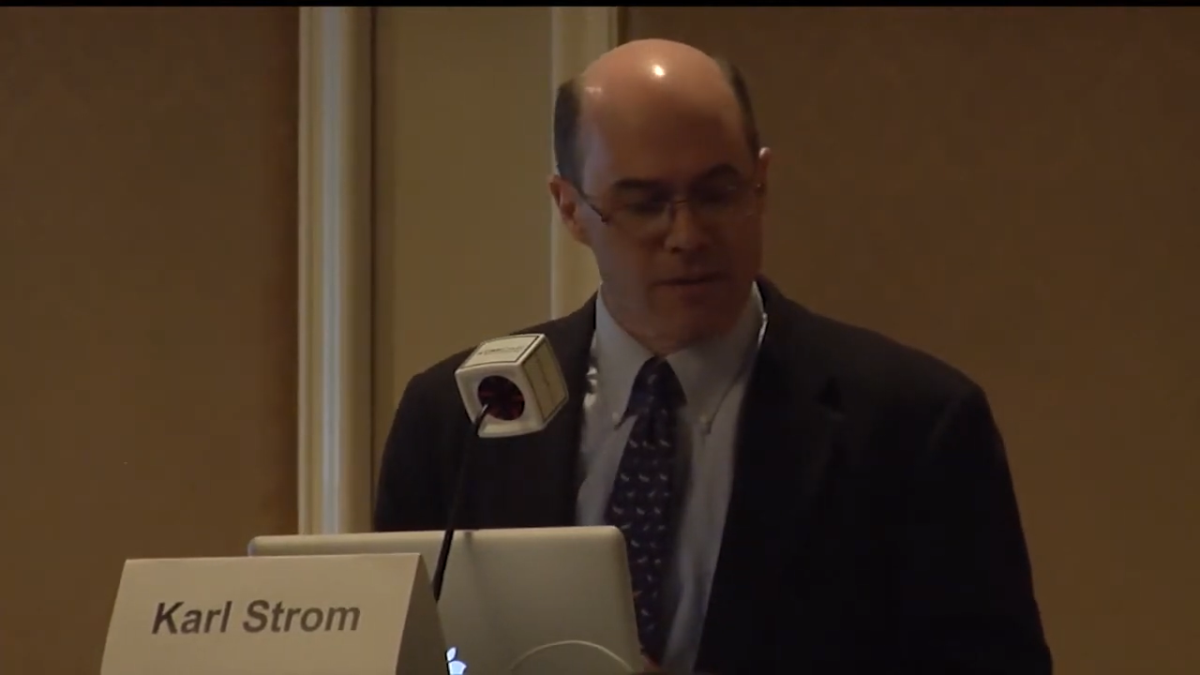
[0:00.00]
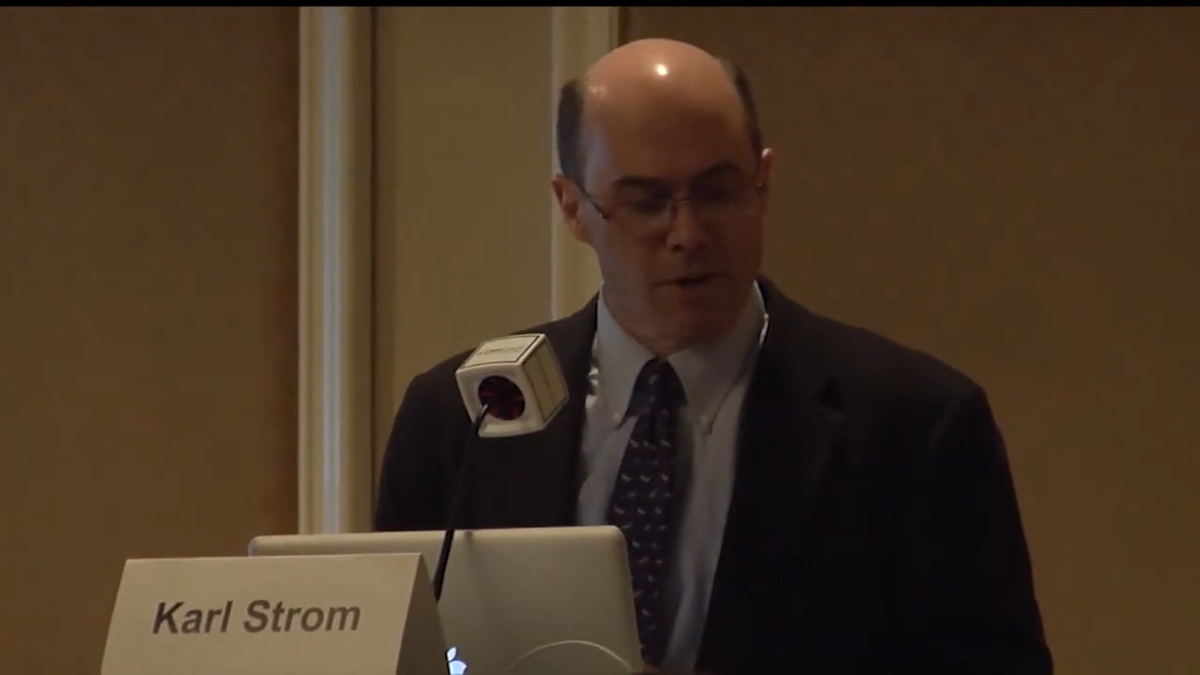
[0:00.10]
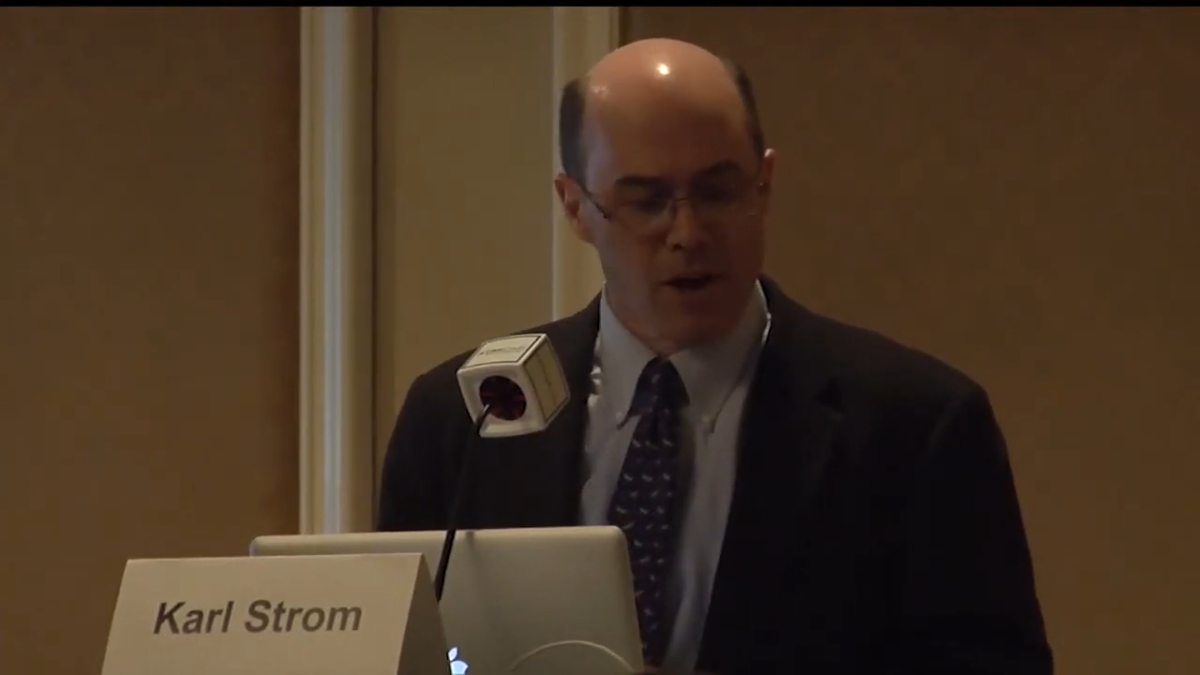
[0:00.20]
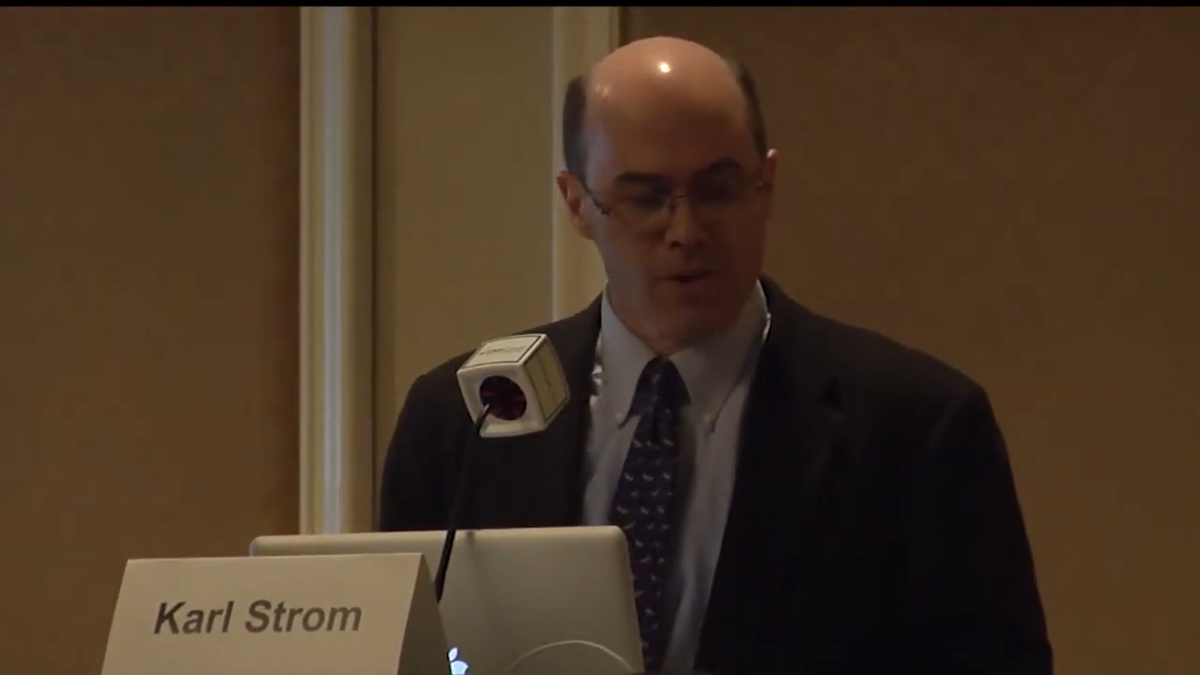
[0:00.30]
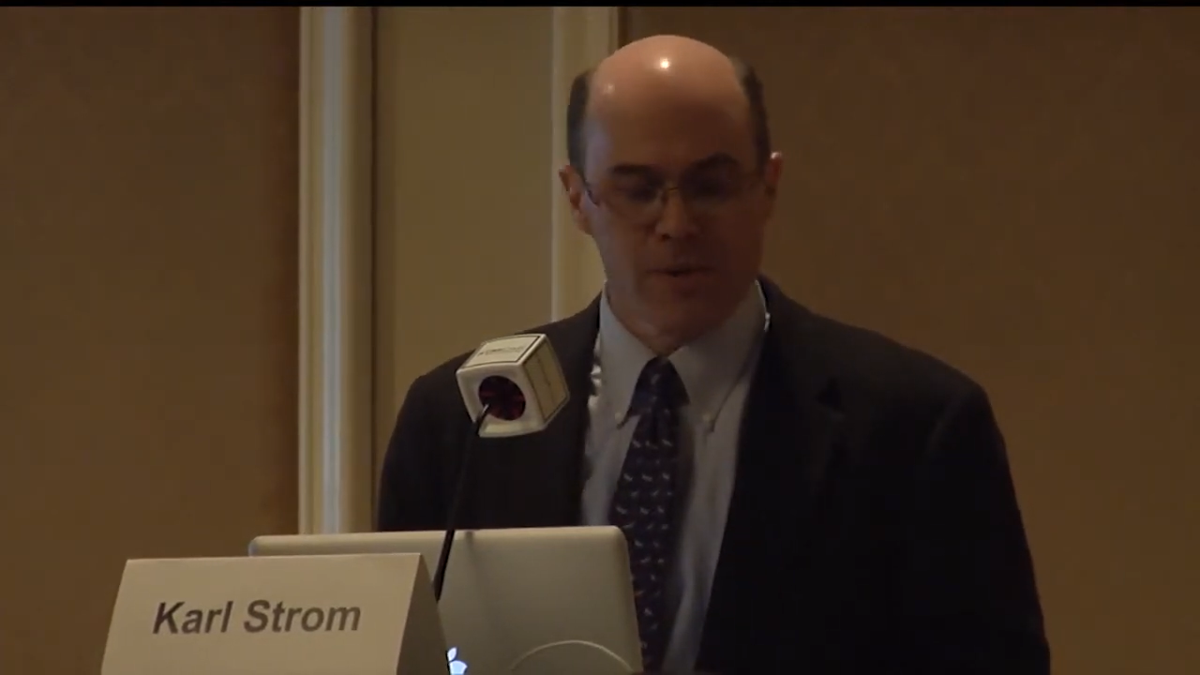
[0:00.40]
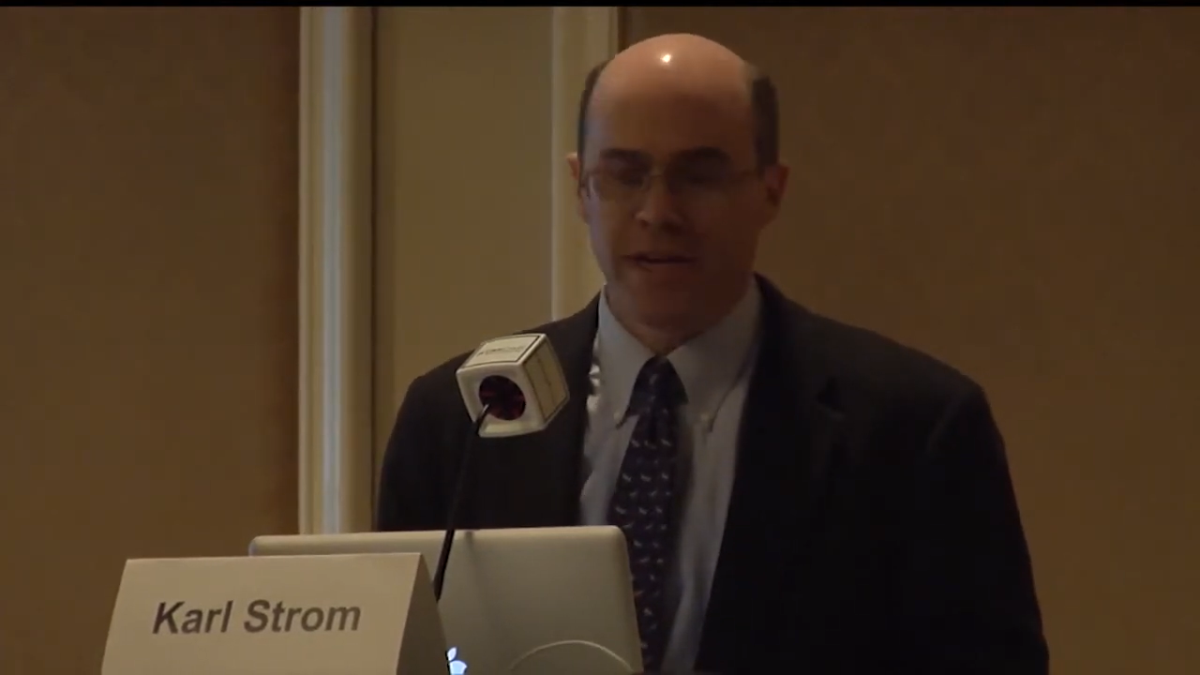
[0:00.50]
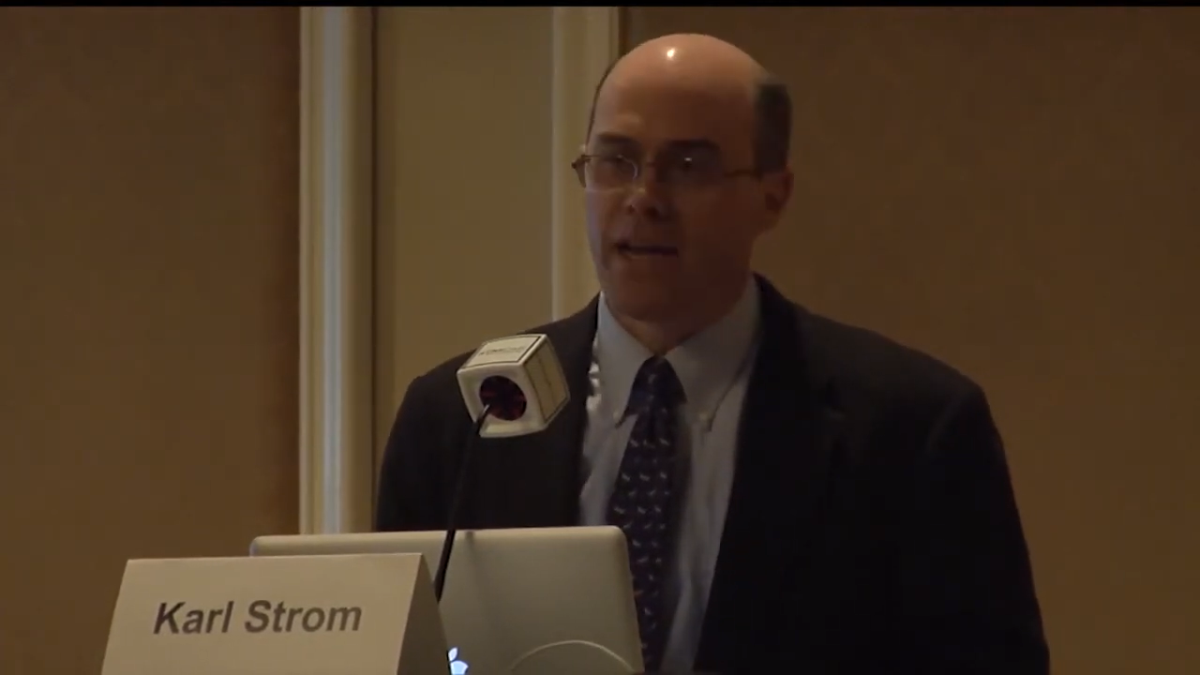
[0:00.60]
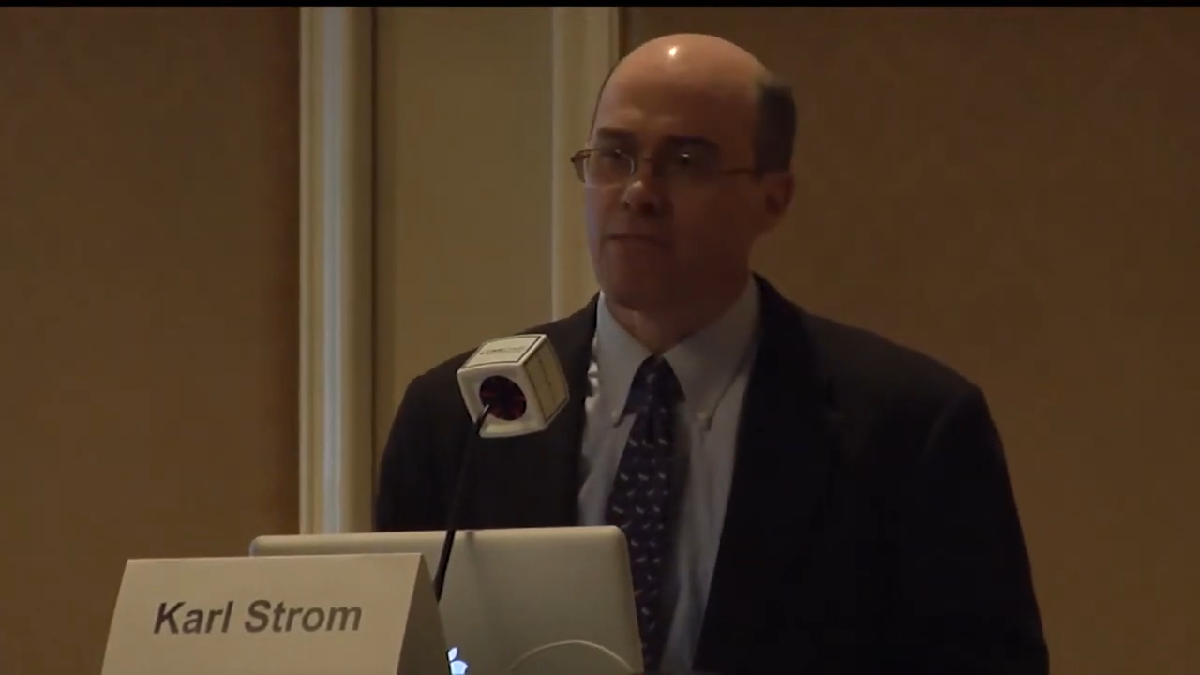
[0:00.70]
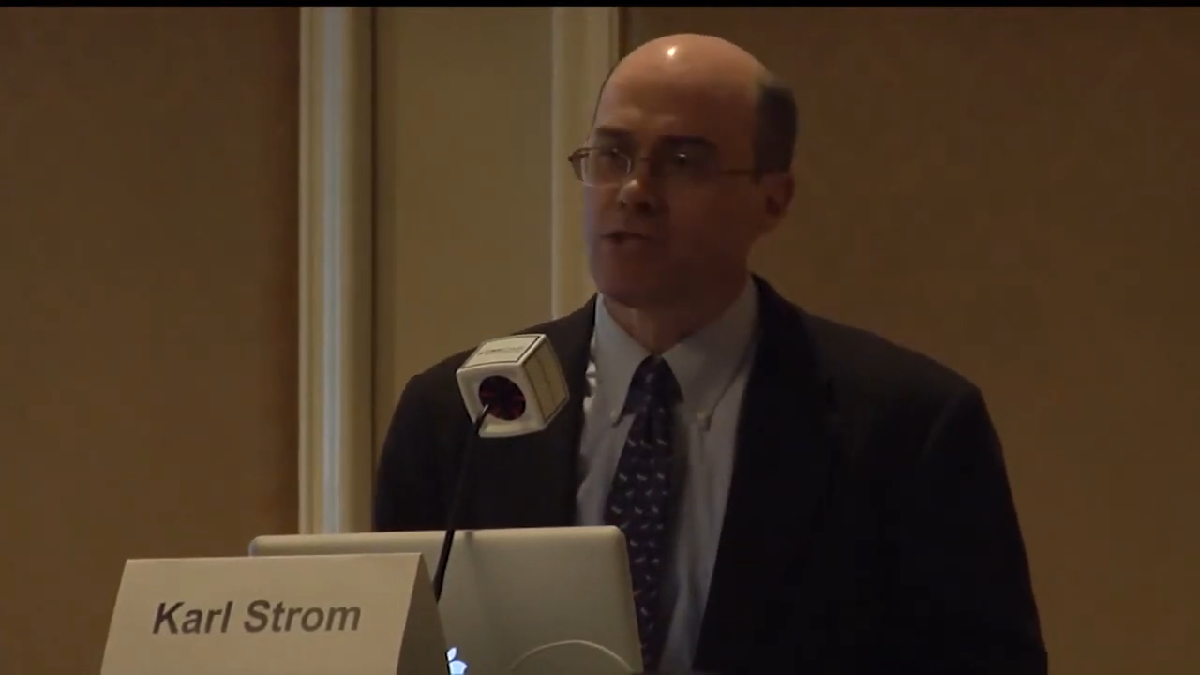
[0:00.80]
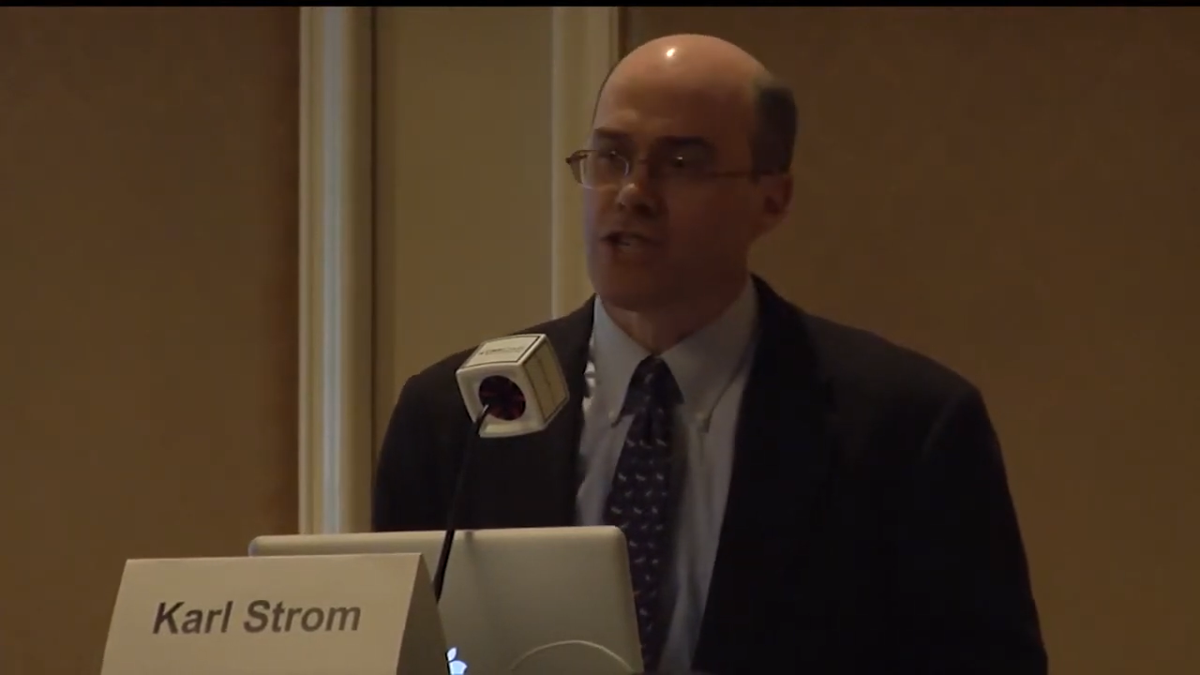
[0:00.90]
Baldwin and Amber